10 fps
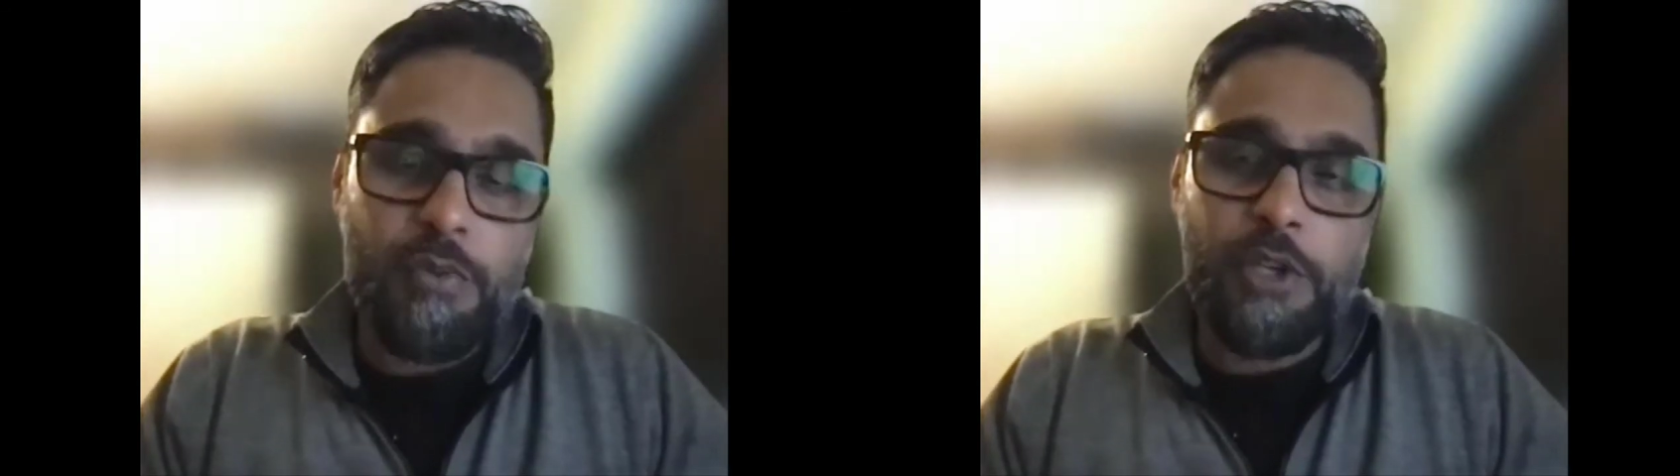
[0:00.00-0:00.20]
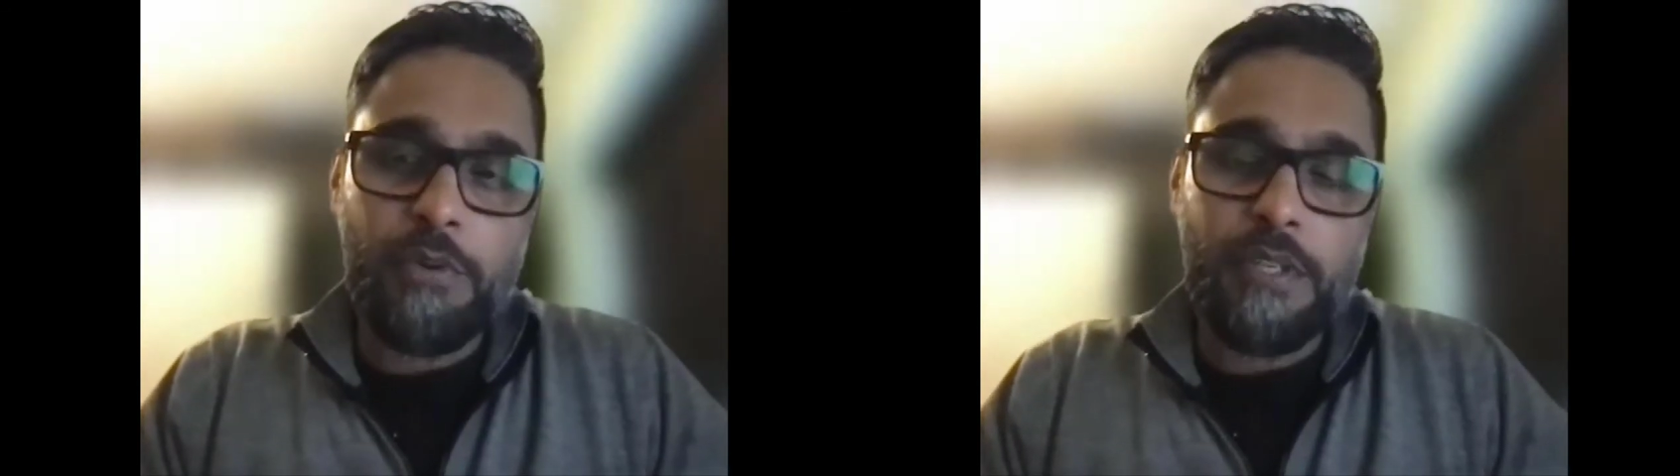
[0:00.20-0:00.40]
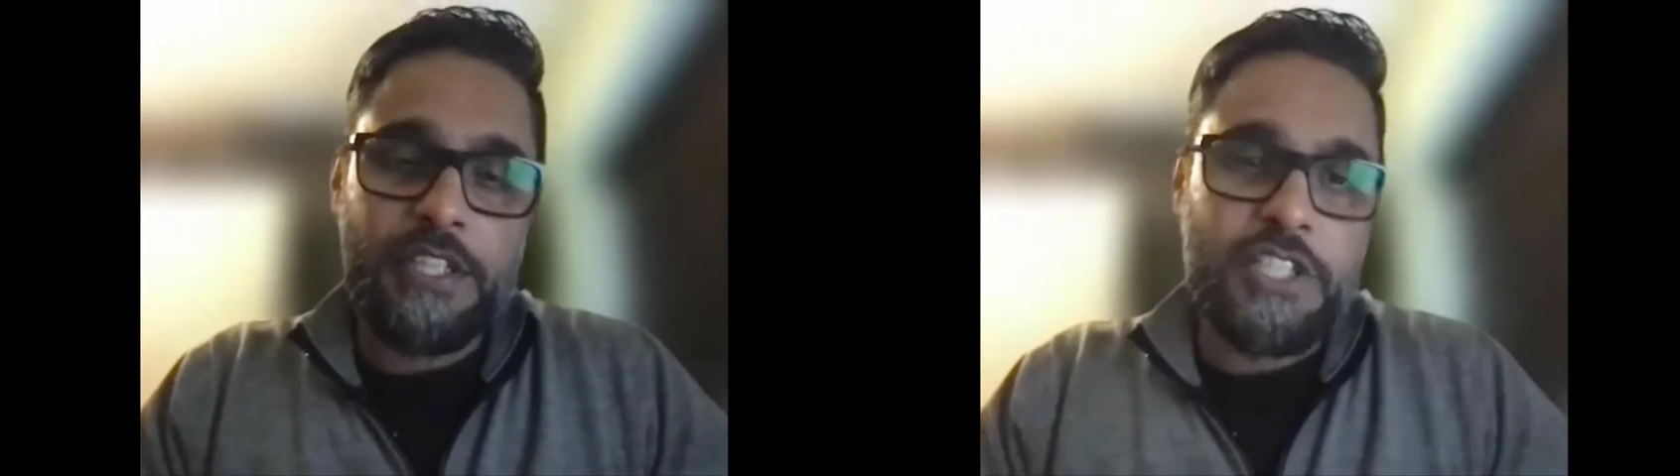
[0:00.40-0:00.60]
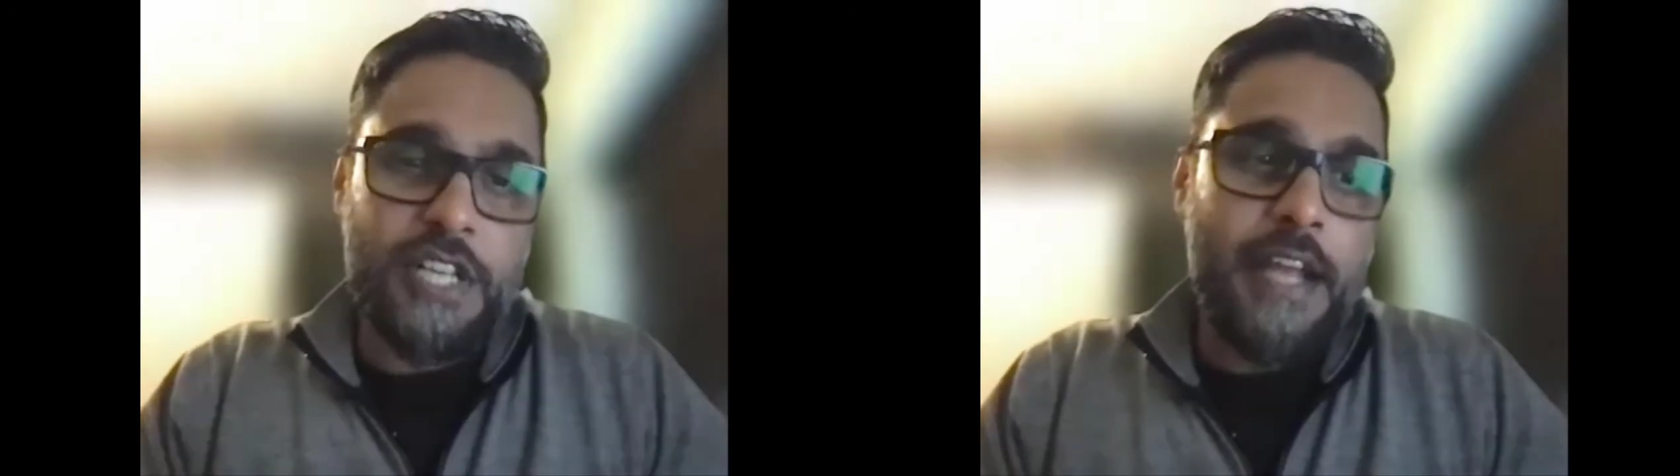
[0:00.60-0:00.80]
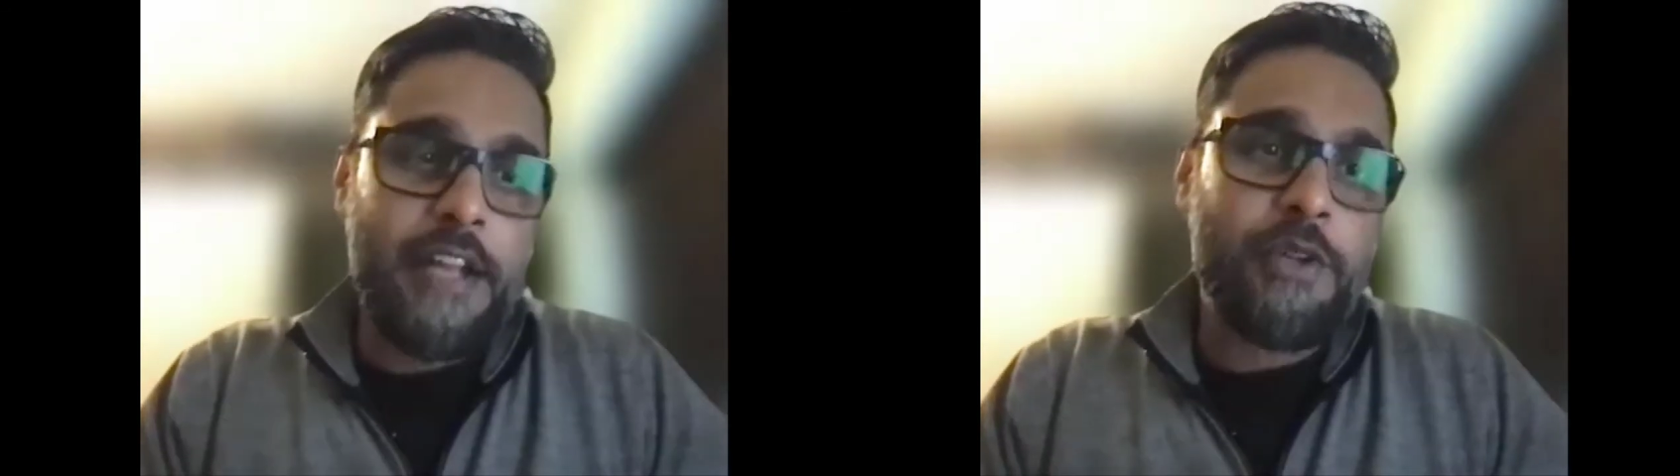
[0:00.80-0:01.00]
where you
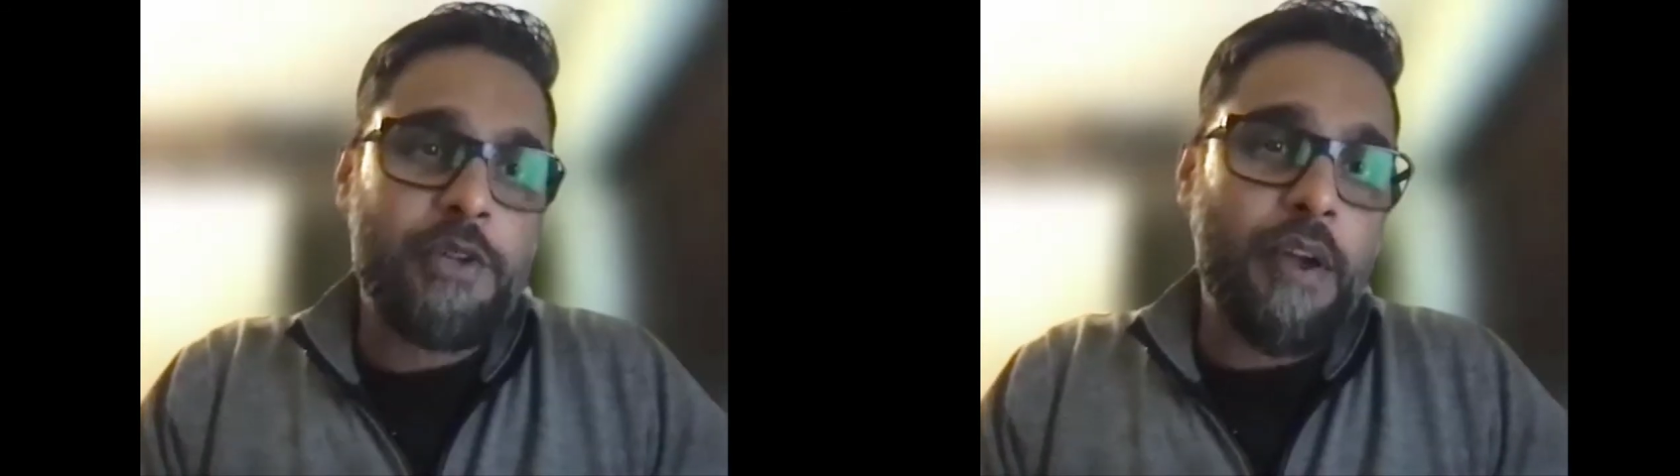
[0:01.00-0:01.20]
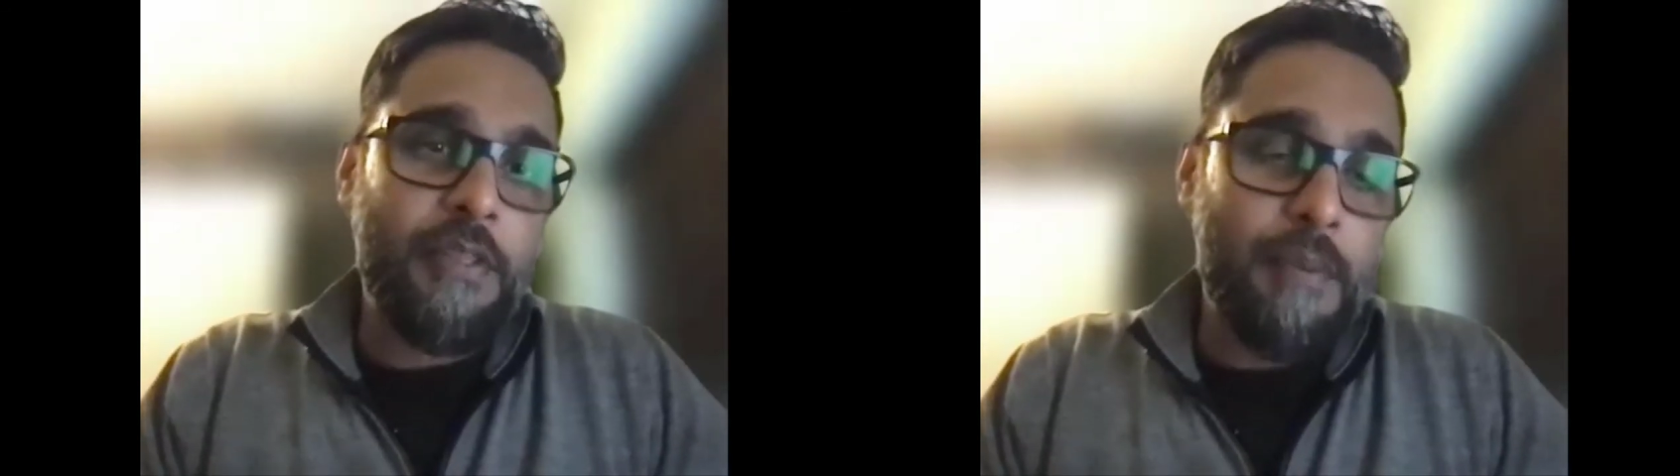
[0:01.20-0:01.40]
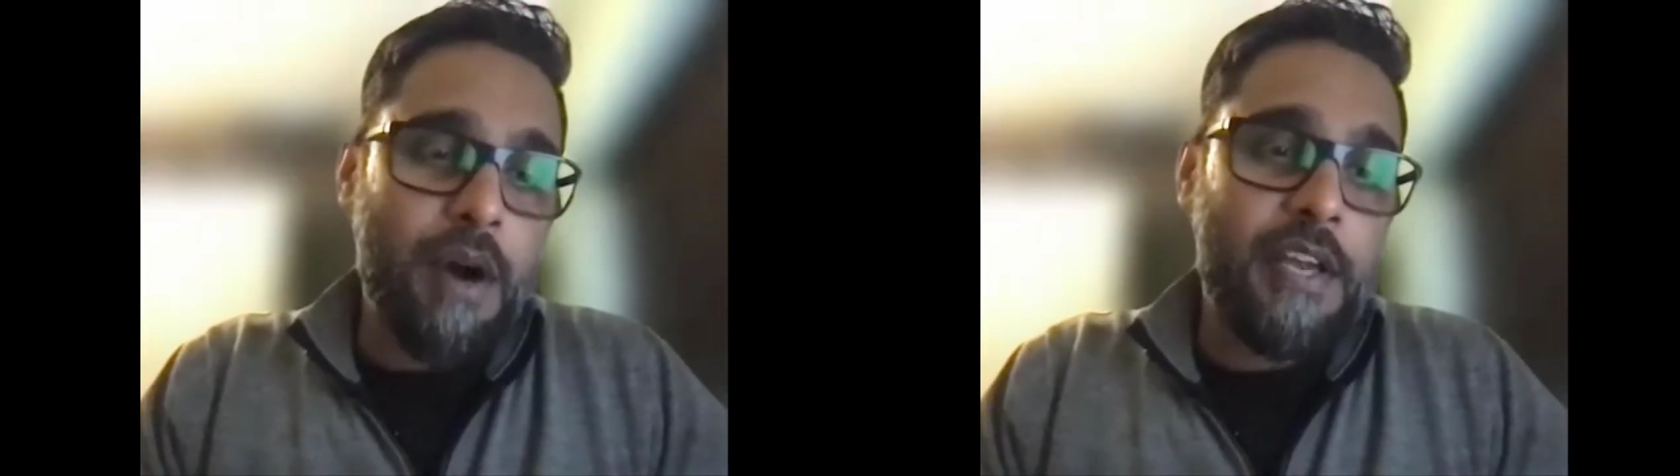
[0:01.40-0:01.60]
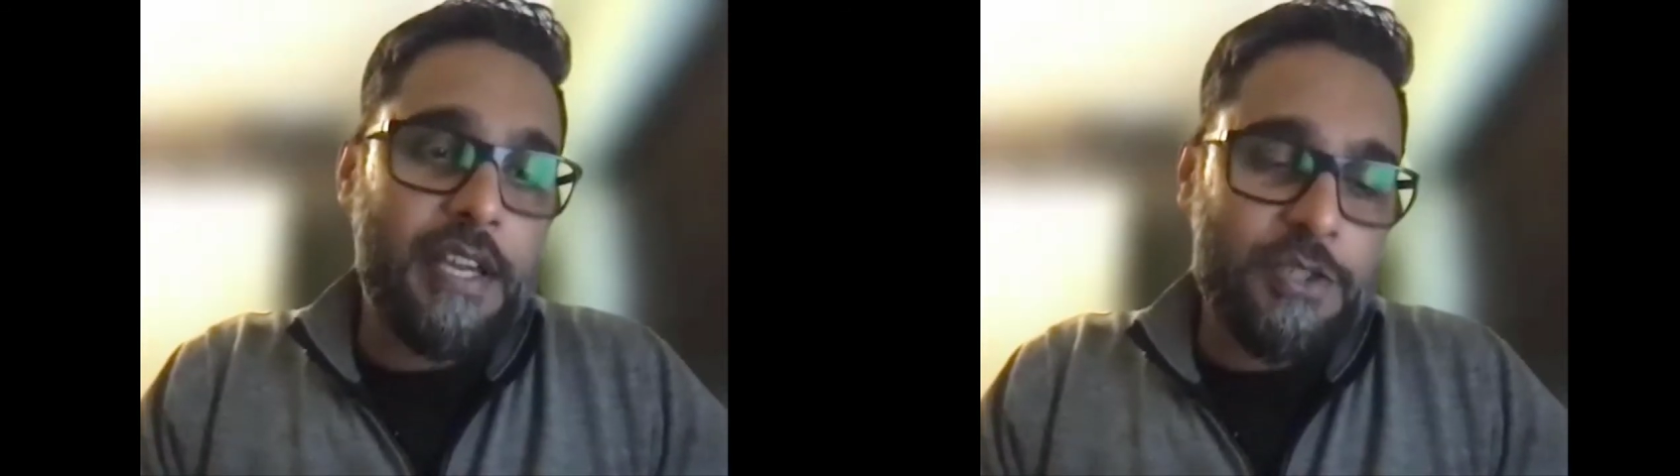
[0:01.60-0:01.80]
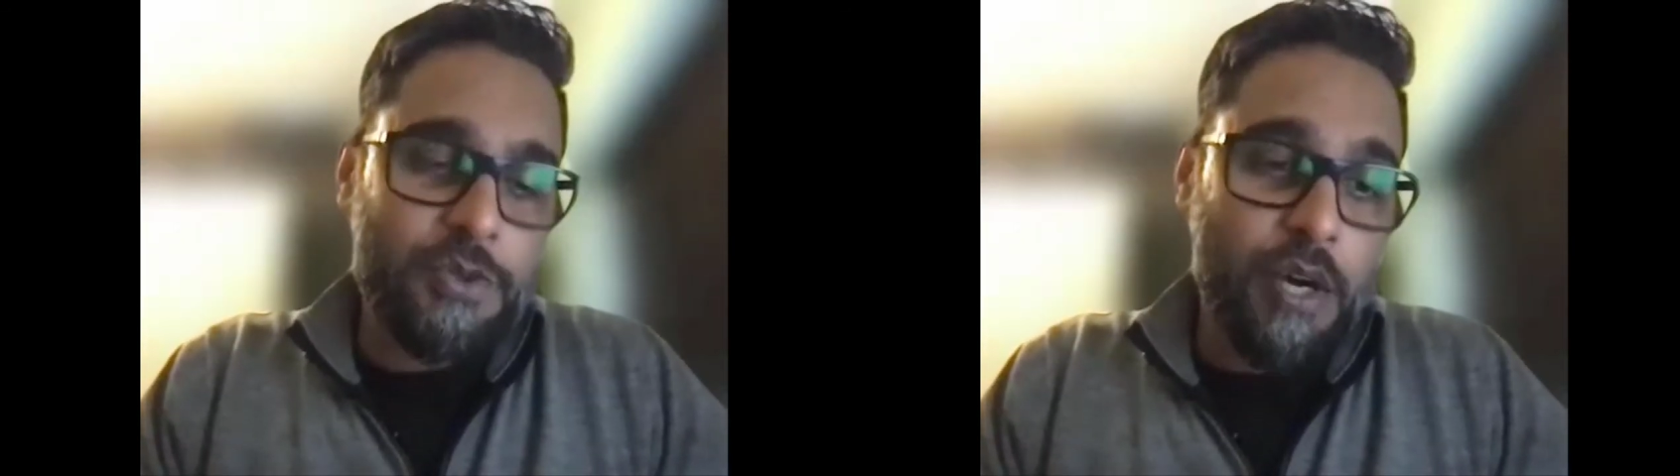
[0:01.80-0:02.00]
understand the way the market
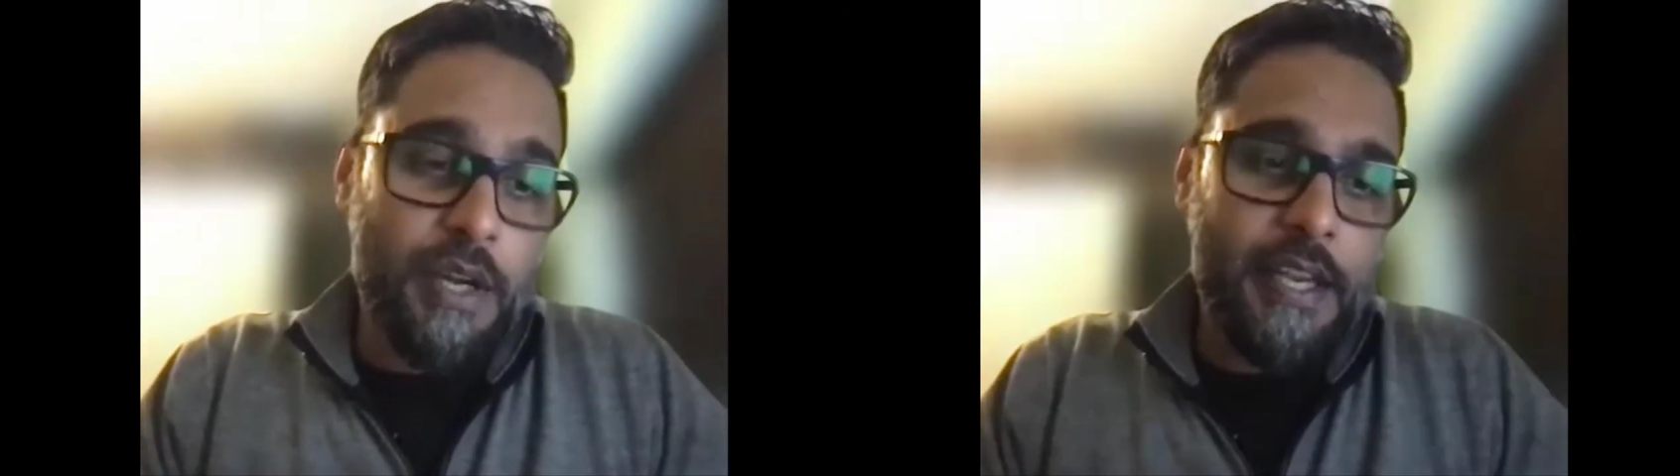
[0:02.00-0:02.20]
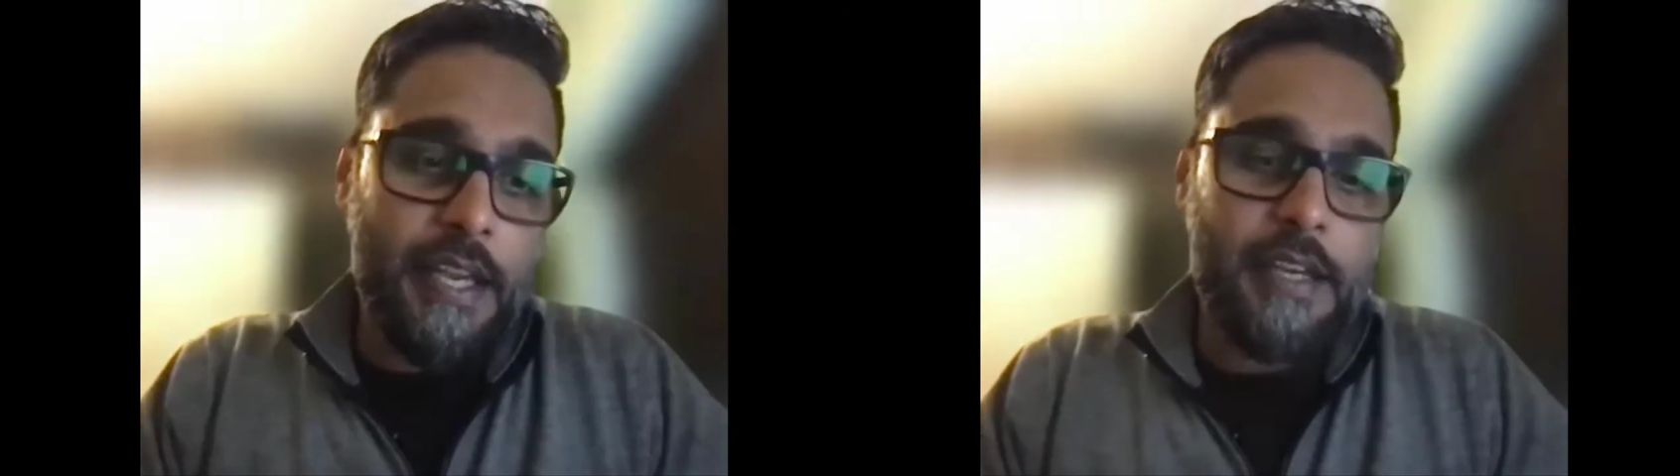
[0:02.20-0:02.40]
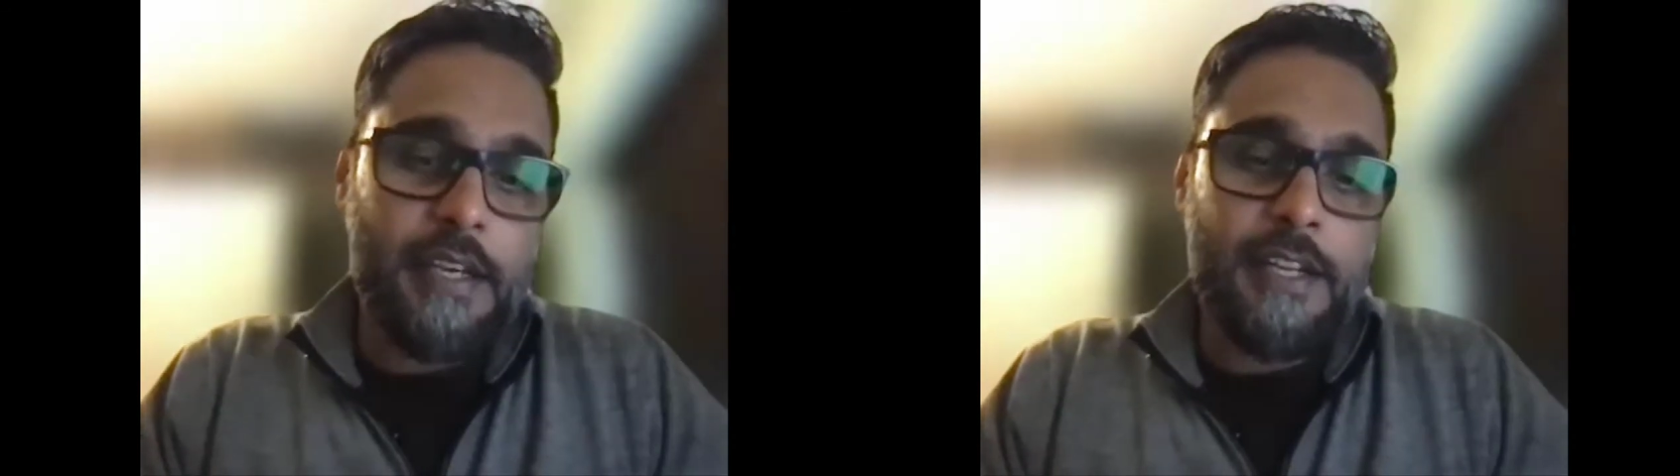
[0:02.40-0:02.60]
is working.